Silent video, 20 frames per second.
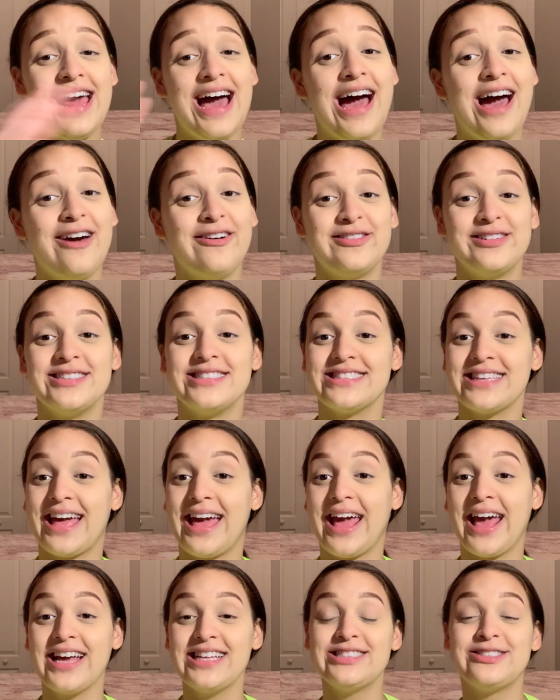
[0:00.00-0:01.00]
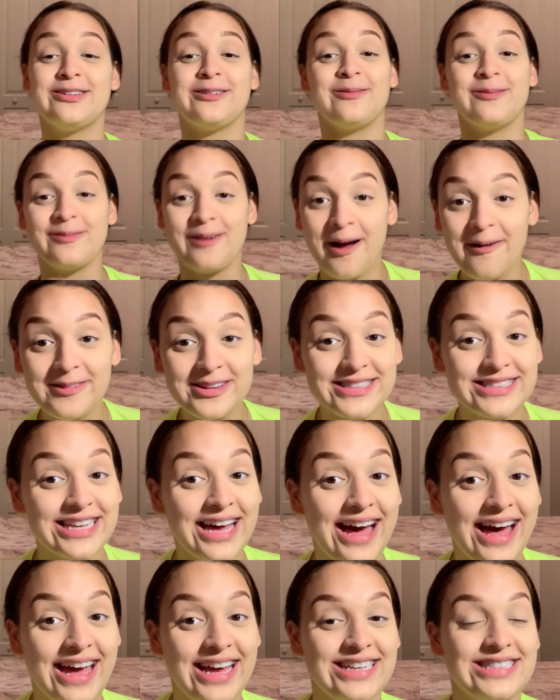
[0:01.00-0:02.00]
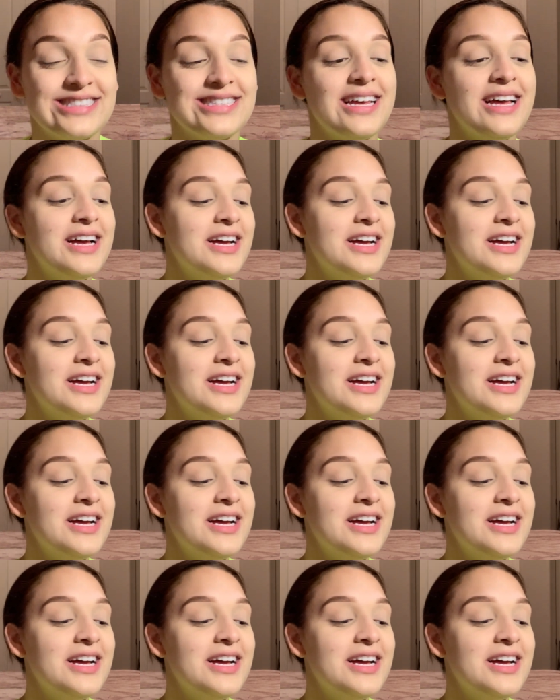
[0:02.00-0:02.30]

I was like traumatized.